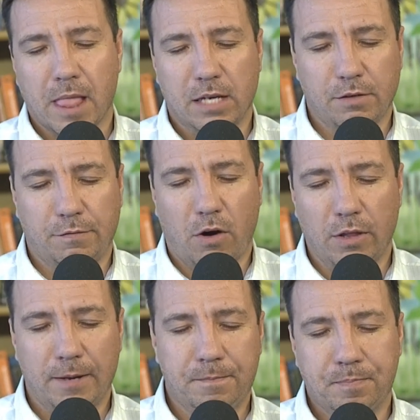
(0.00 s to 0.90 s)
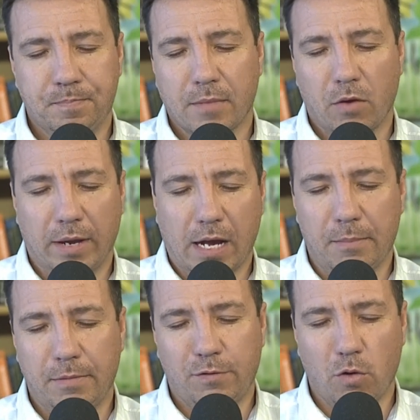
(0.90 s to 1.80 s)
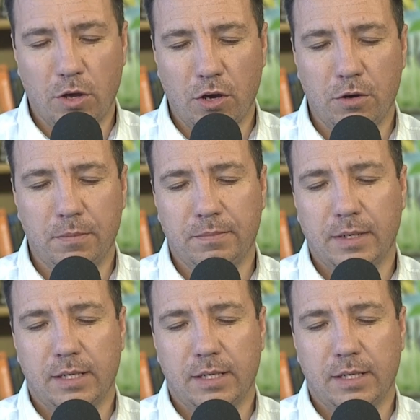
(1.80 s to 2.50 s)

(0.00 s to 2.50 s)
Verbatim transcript: And so, Father, we come before you.